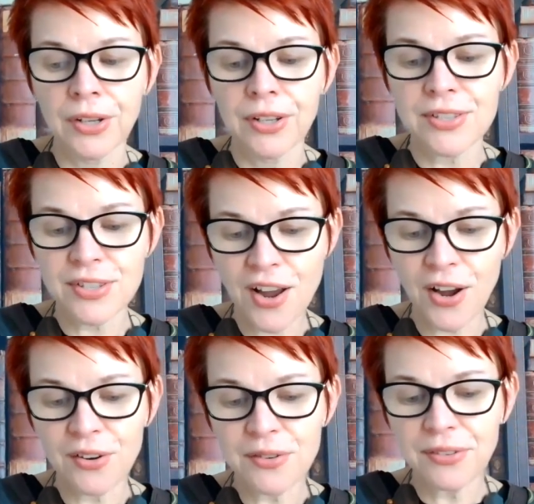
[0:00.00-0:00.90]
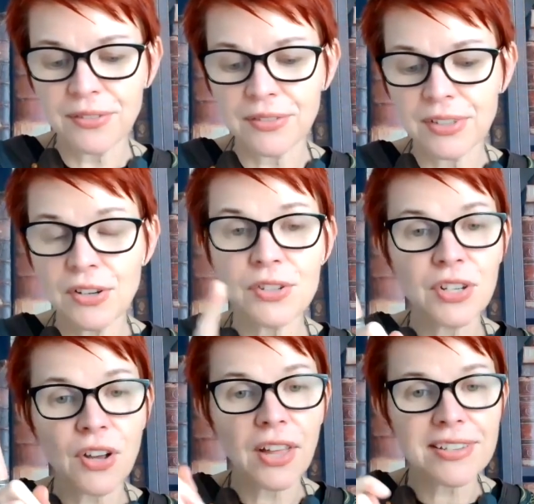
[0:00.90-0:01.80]
So you can
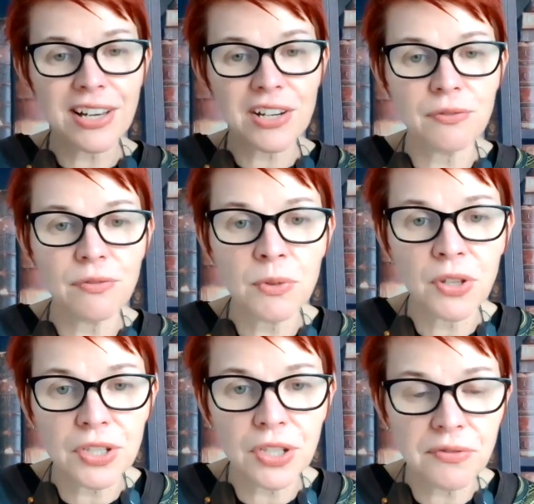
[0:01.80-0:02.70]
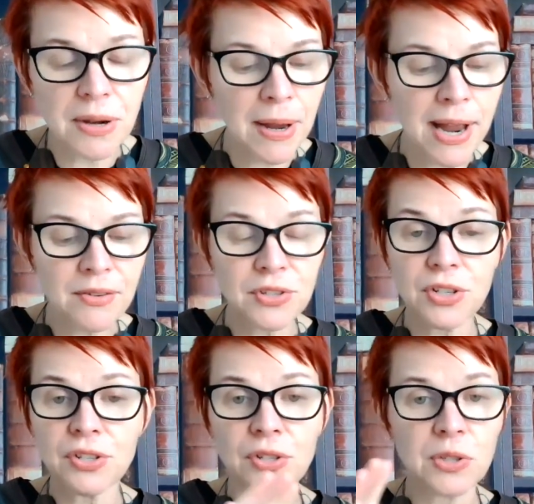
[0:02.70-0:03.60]
start that session from £33.
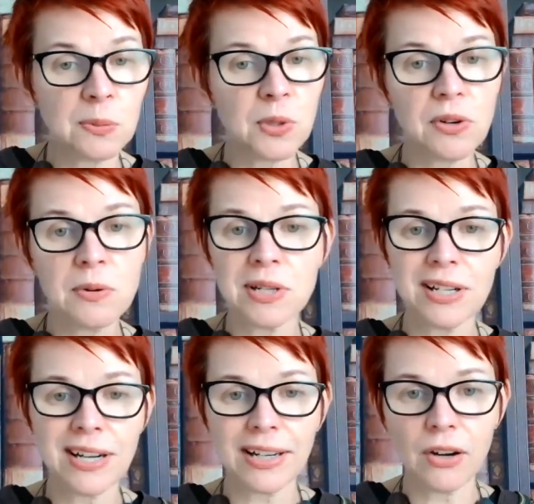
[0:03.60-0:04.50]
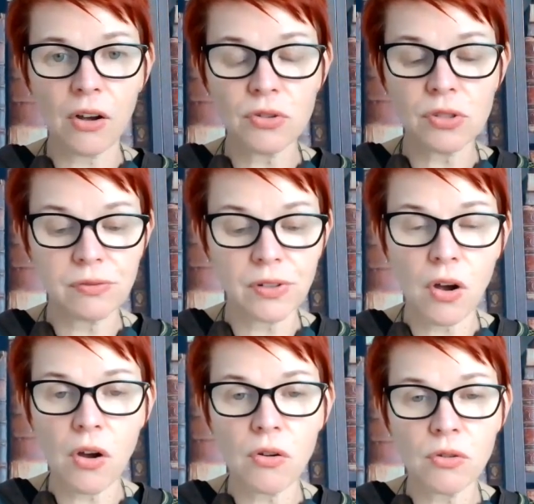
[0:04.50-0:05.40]
You can do subscription and I can hold you for a
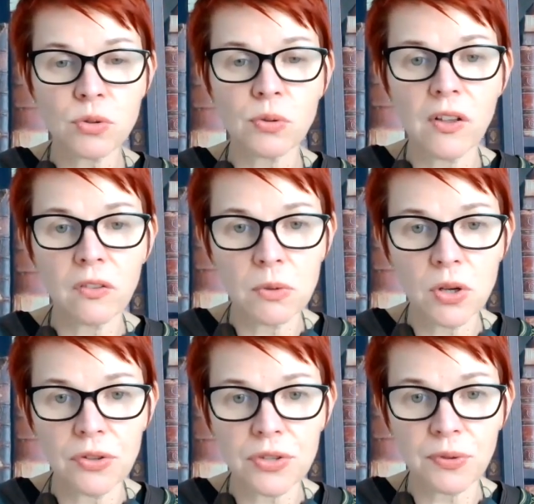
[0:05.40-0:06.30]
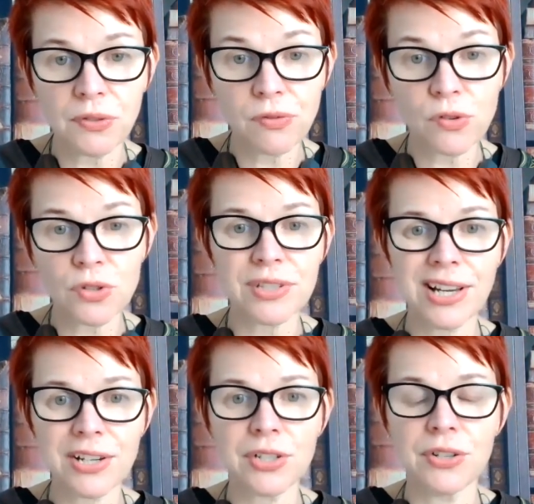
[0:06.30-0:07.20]
whole 12 months with 4
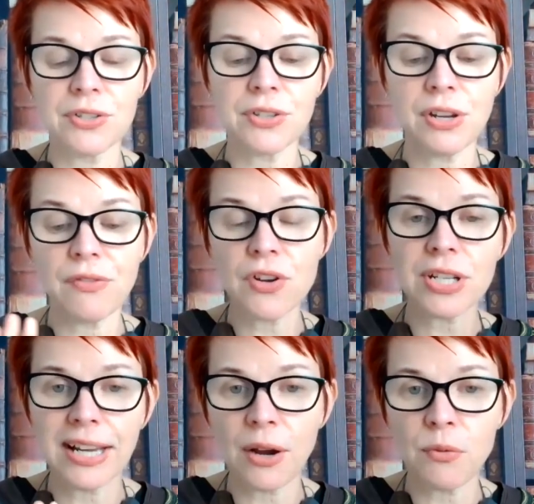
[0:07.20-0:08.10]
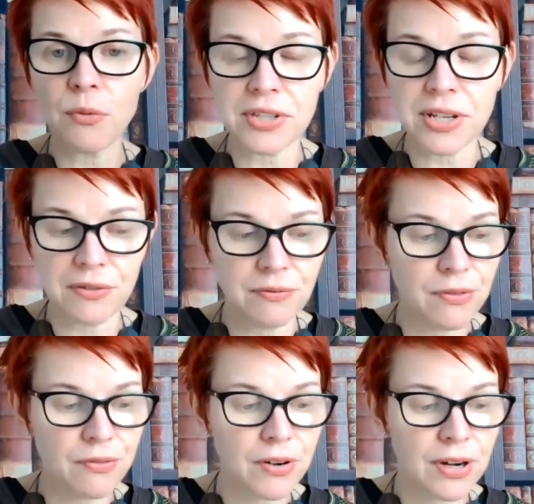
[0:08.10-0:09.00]
sessions. So you virtually get 1 session
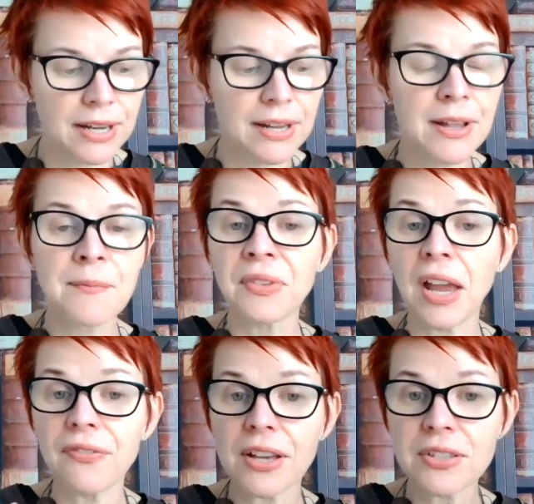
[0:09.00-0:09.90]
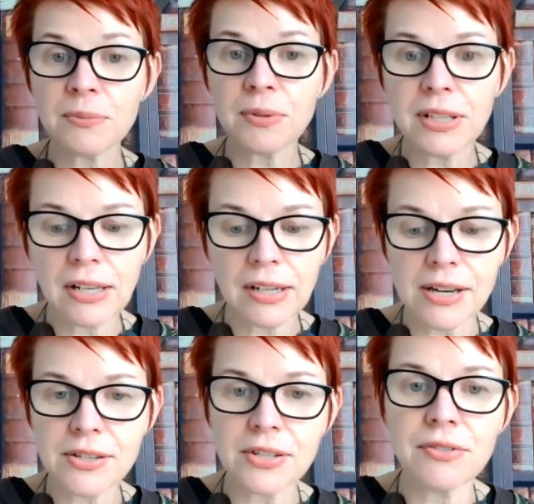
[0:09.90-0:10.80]
for free. If that's something that you'd
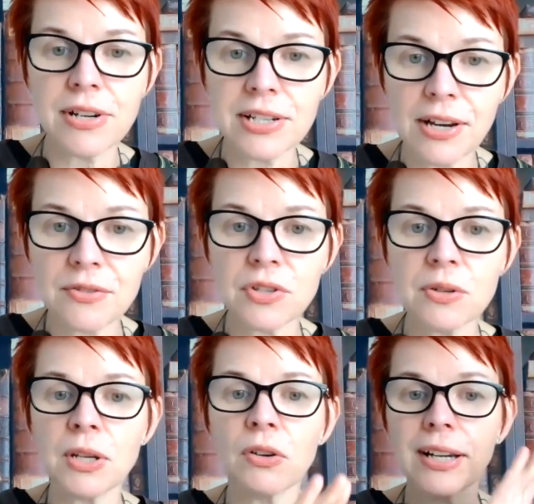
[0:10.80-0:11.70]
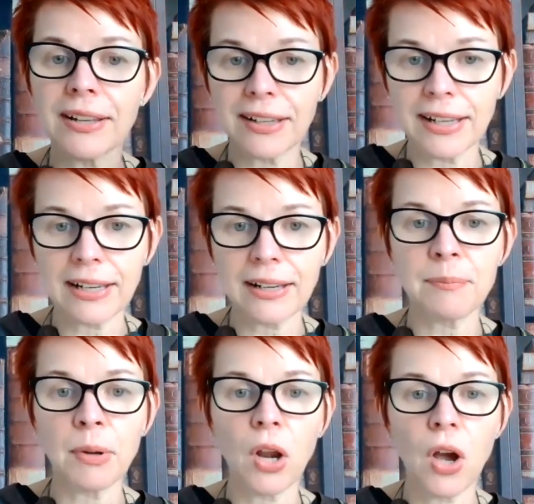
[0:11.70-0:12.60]
like to do, reach out to me or click the link
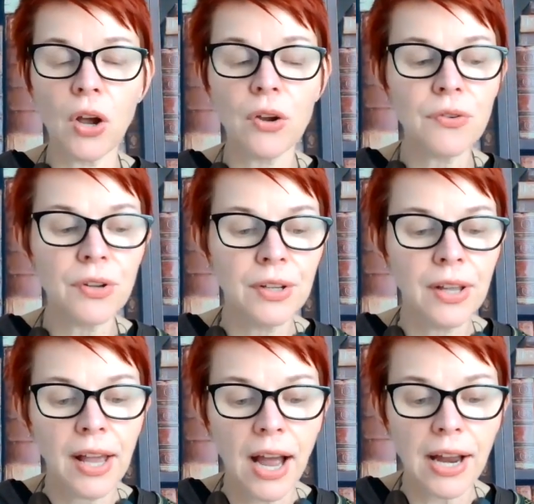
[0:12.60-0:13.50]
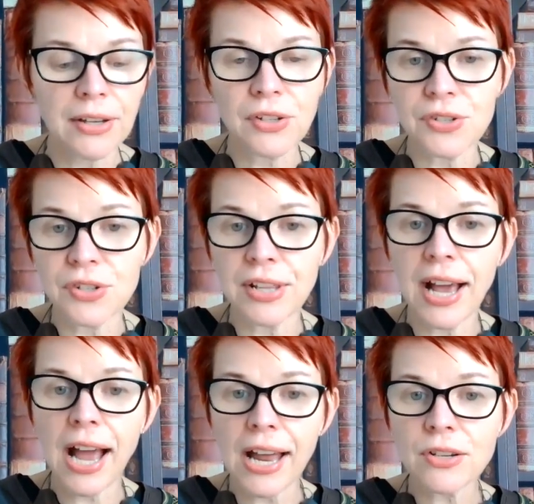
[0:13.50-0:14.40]
below and you can do
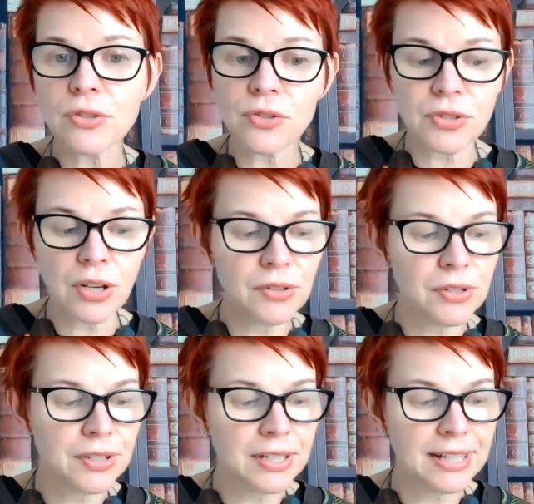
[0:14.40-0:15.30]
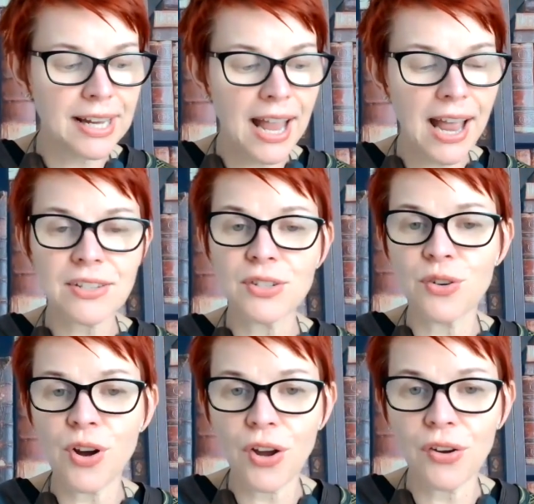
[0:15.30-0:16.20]
that. And also you can get
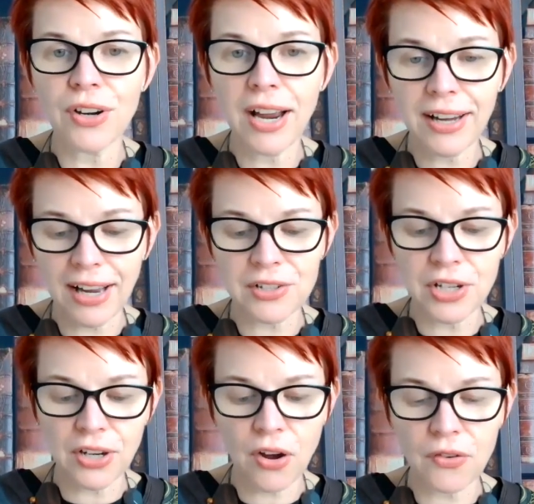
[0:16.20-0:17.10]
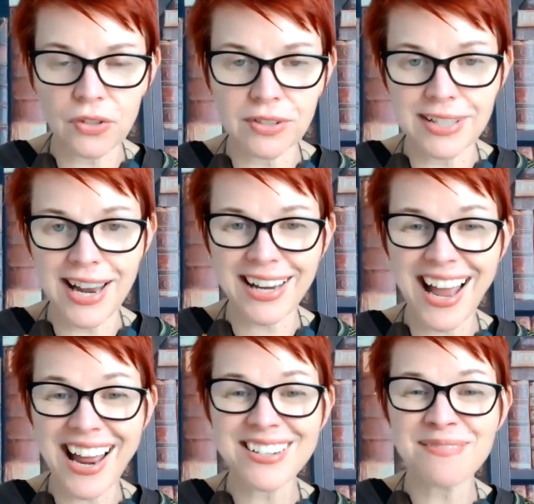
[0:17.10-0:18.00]
your own Akashic Oracle deck
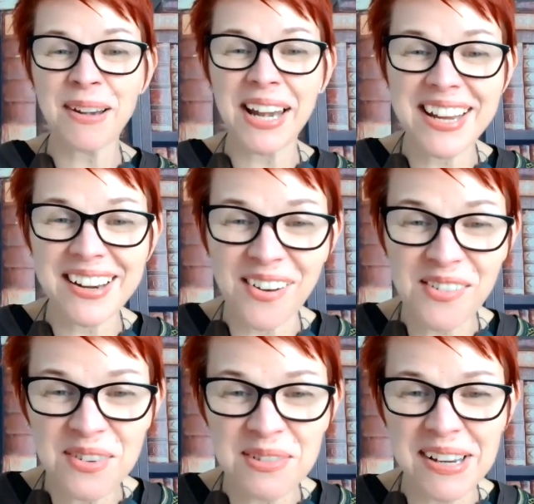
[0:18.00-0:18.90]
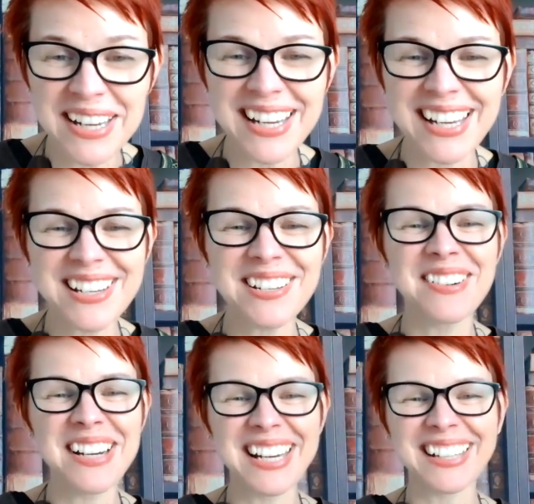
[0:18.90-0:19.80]
and play along with me each
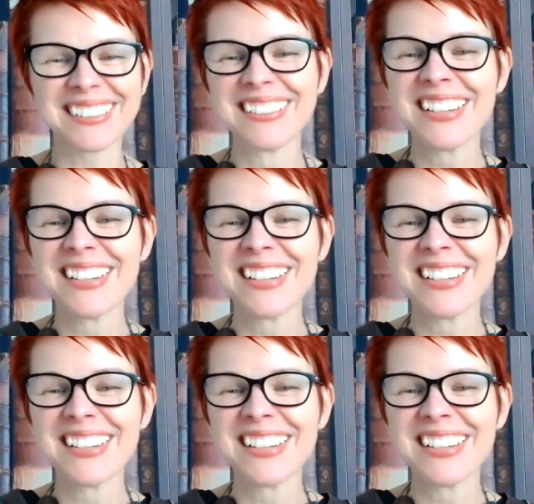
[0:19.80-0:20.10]
week.